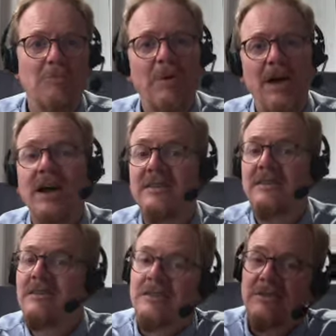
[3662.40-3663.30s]
But
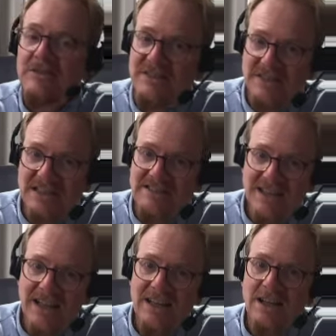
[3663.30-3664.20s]
you could still
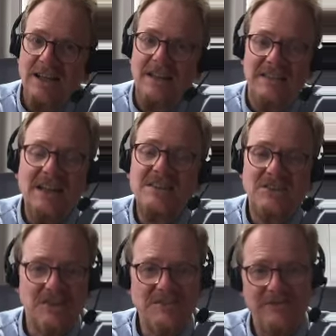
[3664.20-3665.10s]
say, that's
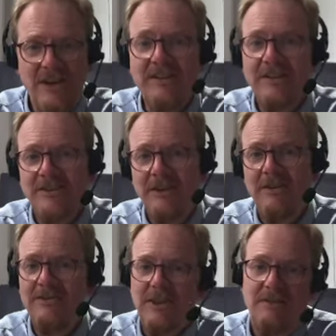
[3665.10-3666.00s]
just very,
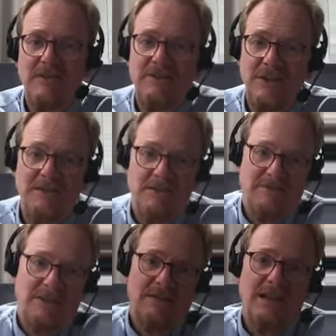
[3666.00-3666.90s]
very, very, very,
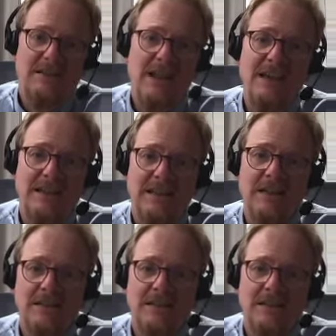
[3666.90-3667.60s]
very unlikely.